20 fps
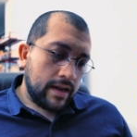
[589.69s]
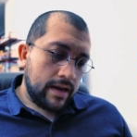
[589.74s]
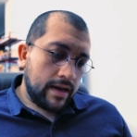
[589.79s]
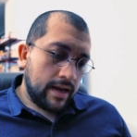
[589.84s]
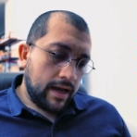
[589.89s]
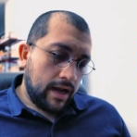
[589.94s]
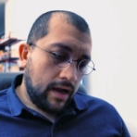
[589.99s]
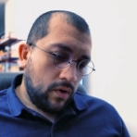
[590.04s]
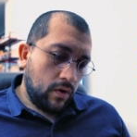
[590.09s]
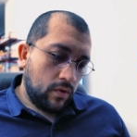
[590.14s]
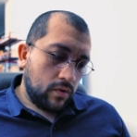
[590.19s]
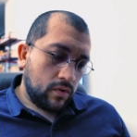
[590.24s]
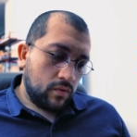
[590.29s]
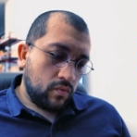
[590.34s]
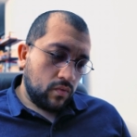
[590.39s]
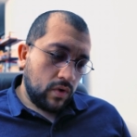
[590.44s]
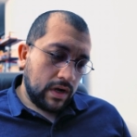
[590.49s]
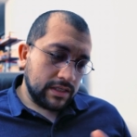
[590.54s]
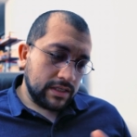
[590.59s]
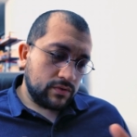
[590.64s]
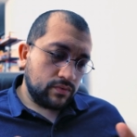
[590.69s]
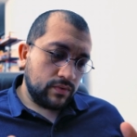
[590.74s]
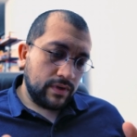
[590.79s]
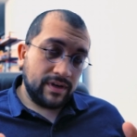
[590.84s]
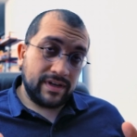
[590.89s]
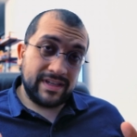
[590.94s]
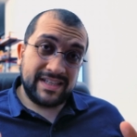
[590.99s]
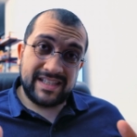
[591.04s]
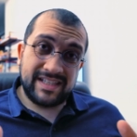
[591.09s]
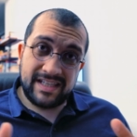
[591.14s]
Now, once we
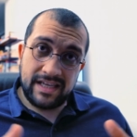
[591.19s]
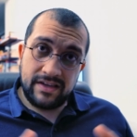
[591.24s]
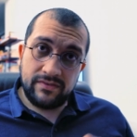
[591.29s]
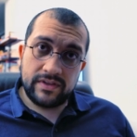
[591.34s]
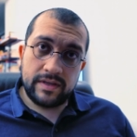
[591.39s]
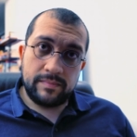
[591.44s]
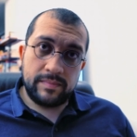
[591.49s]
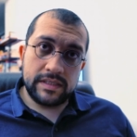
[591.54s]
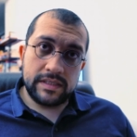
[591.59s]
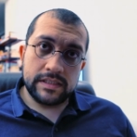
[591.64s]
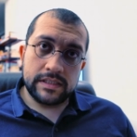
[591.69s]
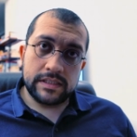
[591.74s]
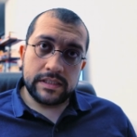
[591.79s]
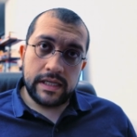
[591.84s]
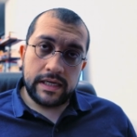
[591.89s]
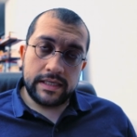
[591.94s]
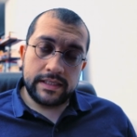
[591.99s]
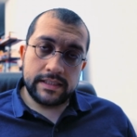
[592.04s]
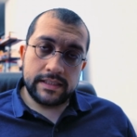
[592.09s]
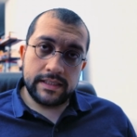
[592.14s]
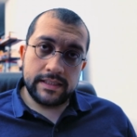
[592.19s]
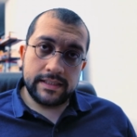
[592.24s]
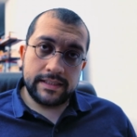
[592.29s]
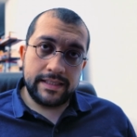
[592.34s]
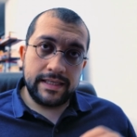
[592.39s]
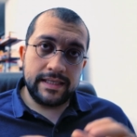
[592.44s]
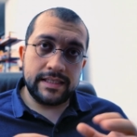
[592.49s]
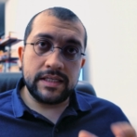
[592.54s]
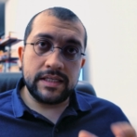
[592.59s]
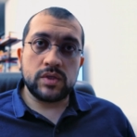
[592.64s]
receive the business license,
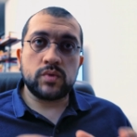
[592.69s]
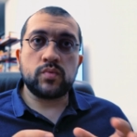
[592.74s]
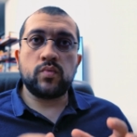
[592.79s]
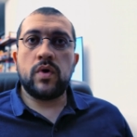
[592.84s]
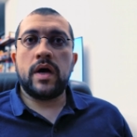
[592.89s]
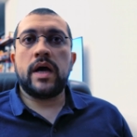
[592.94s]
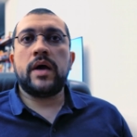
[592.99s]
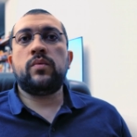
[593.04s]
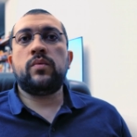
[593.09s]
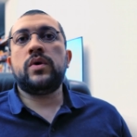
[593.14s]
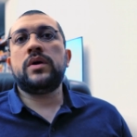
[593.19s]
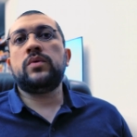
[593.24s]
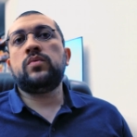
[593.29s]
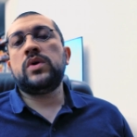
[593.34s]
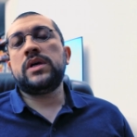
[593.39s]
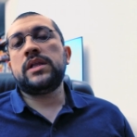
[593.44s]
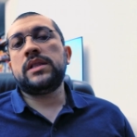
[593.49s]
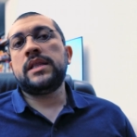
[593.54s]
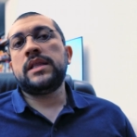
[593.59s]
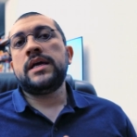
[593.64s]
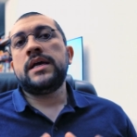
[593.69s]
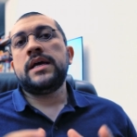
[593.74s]
this is where we will